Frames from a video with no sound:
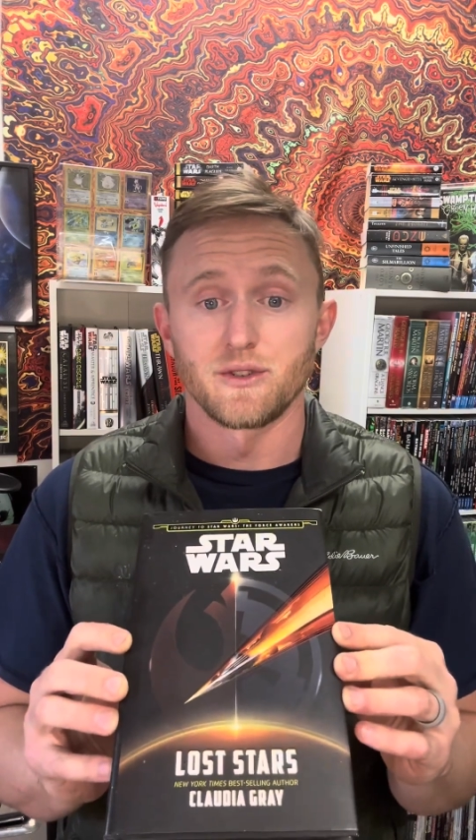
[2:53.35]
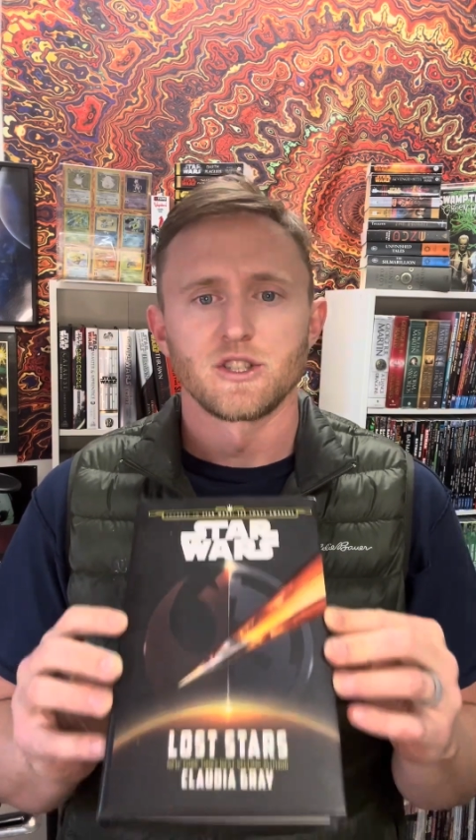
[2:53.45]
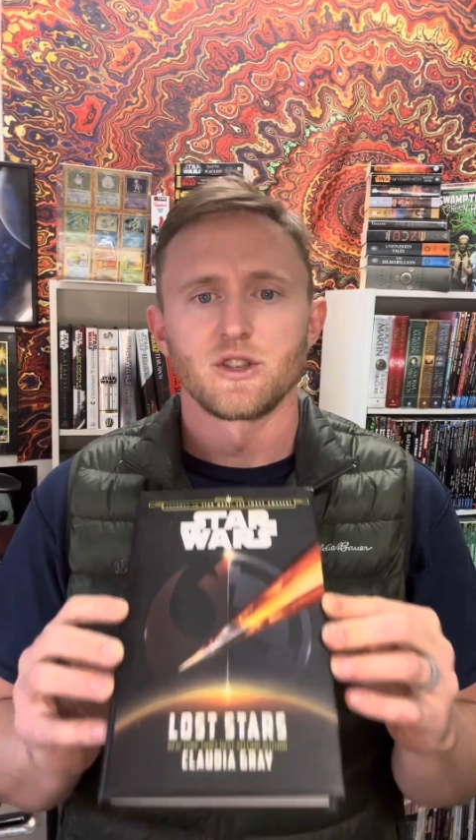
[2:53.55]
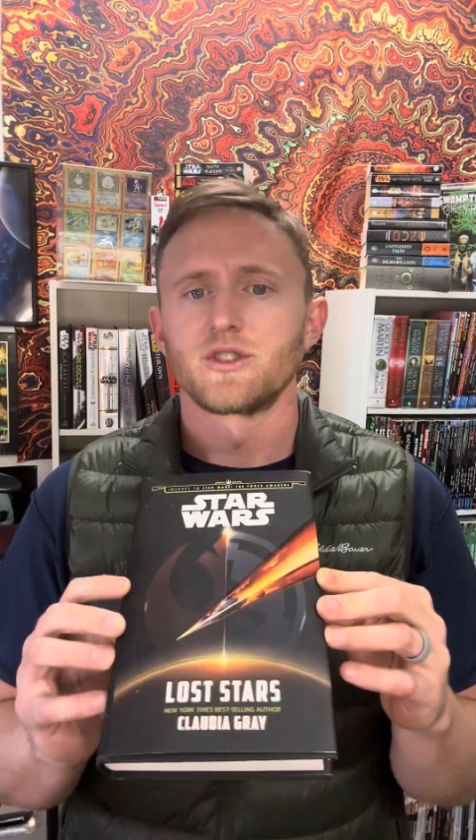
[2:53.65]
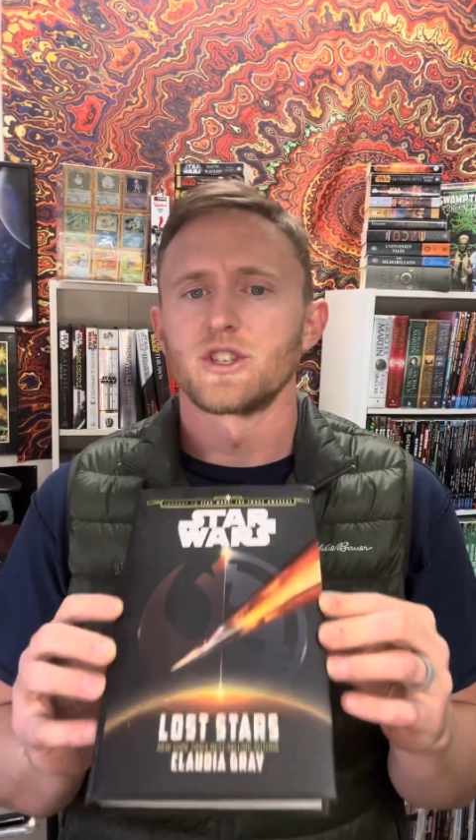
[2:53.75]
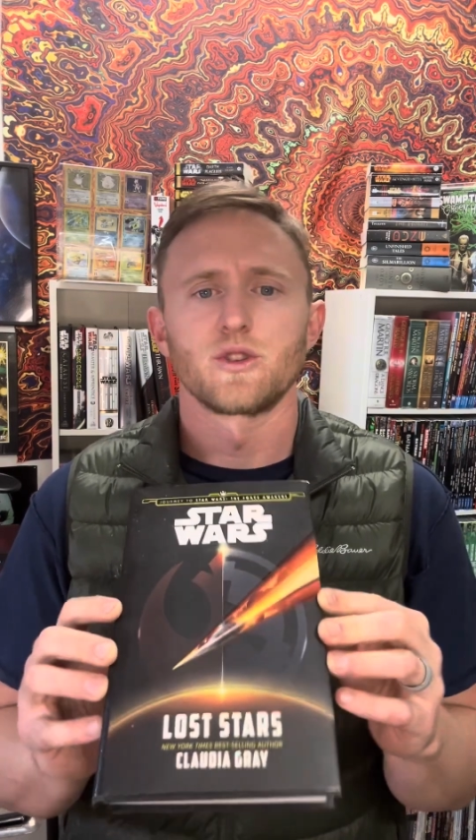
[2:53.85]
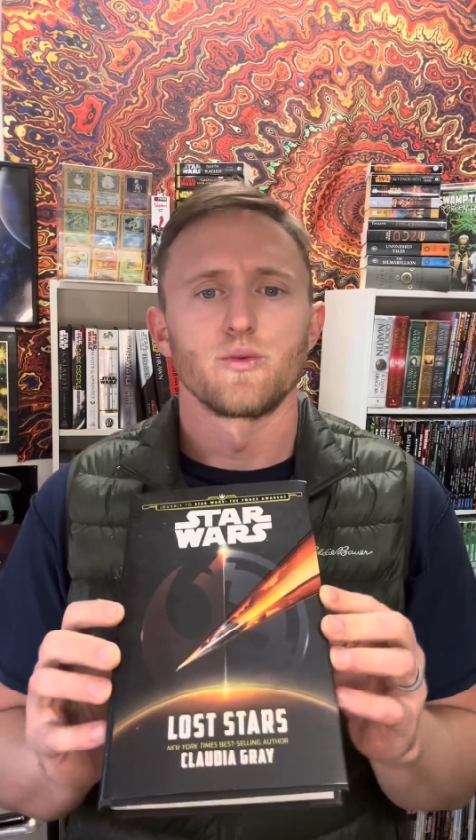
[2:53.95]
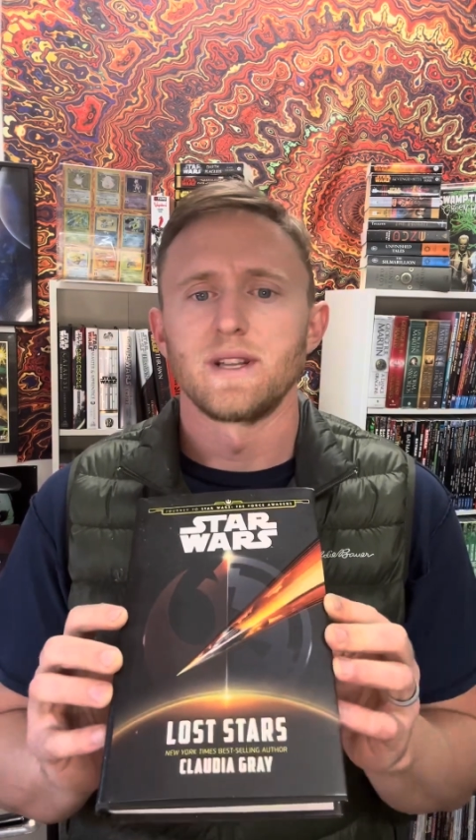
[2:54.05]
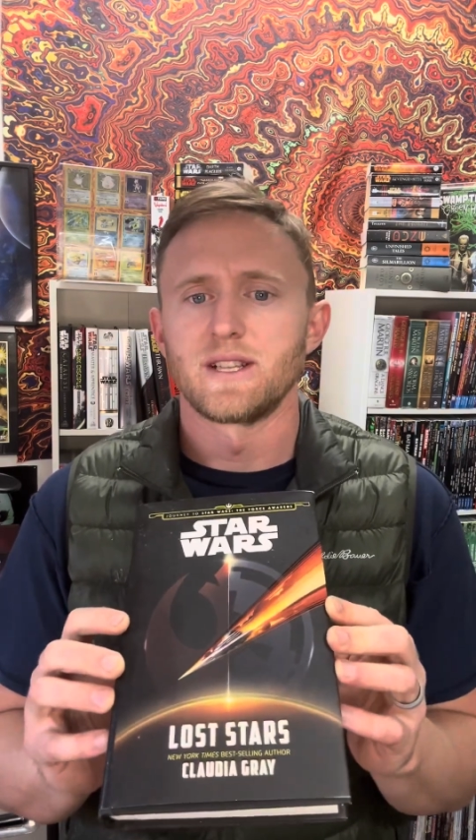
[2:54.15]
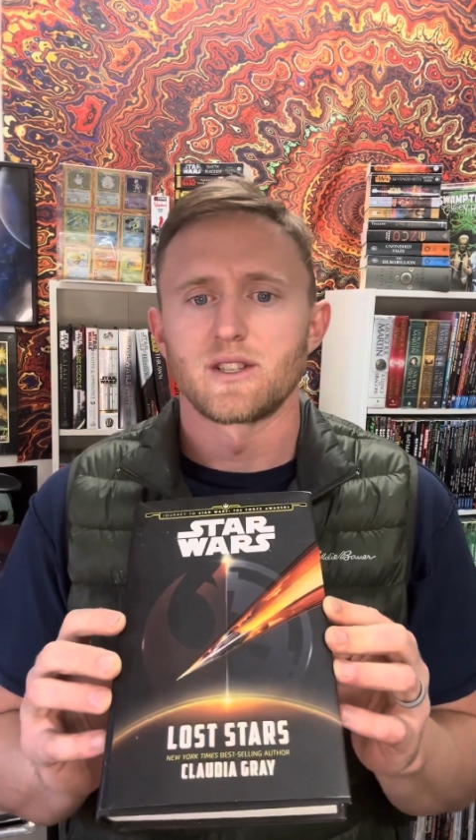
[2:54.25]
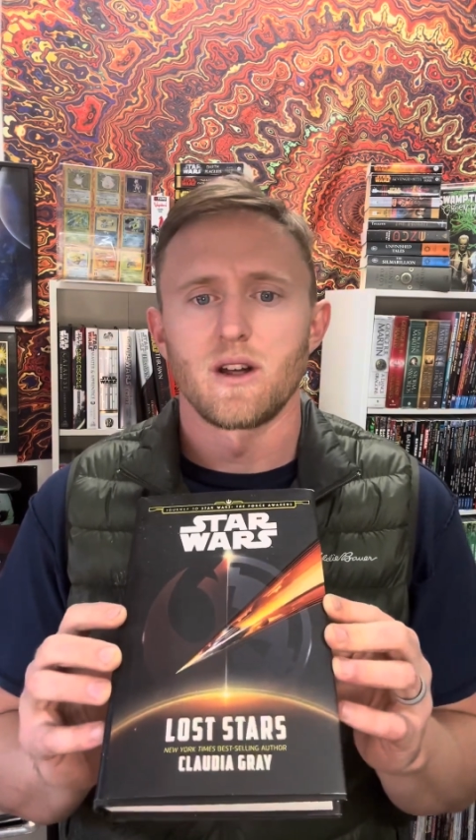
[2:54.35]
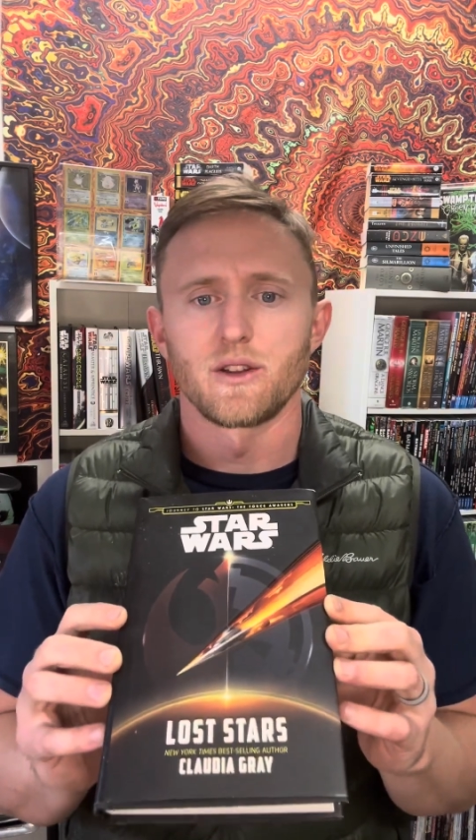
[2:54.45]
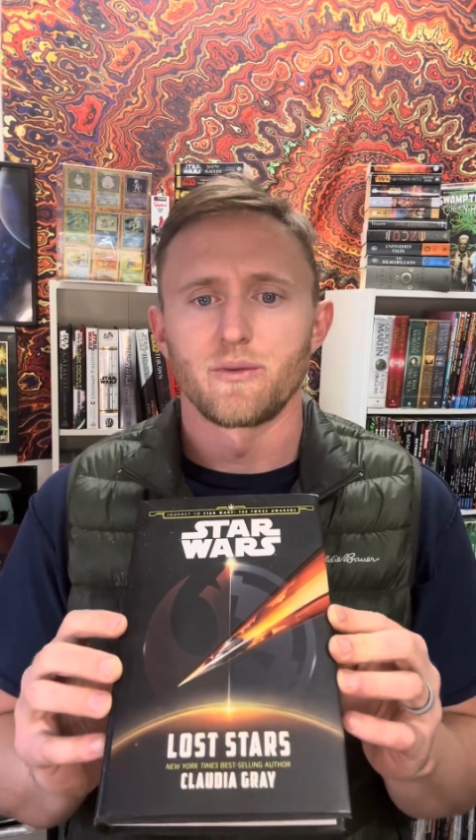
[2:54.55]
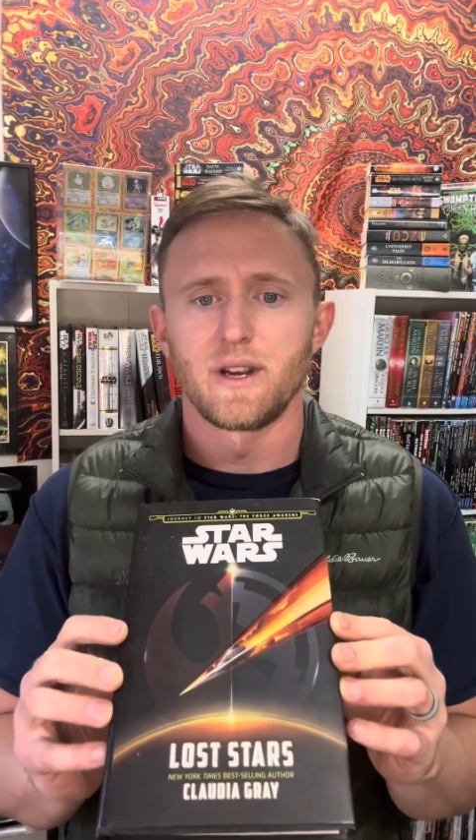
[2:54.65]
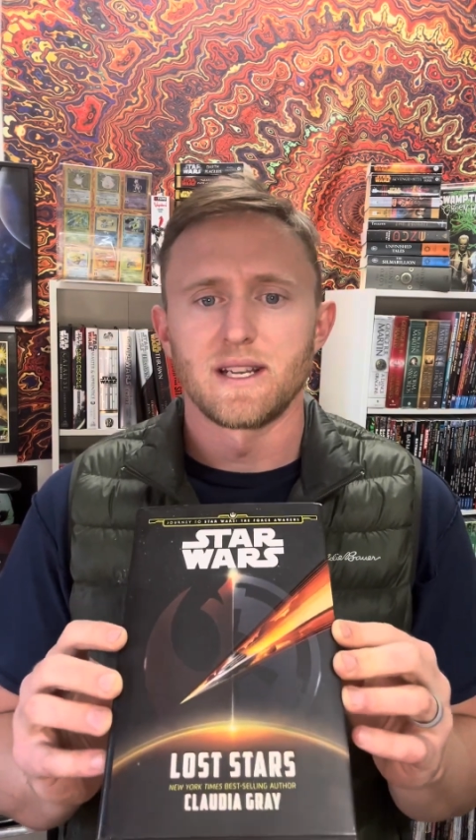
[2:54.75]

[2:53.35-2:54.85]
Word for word: So it's just a really solid read,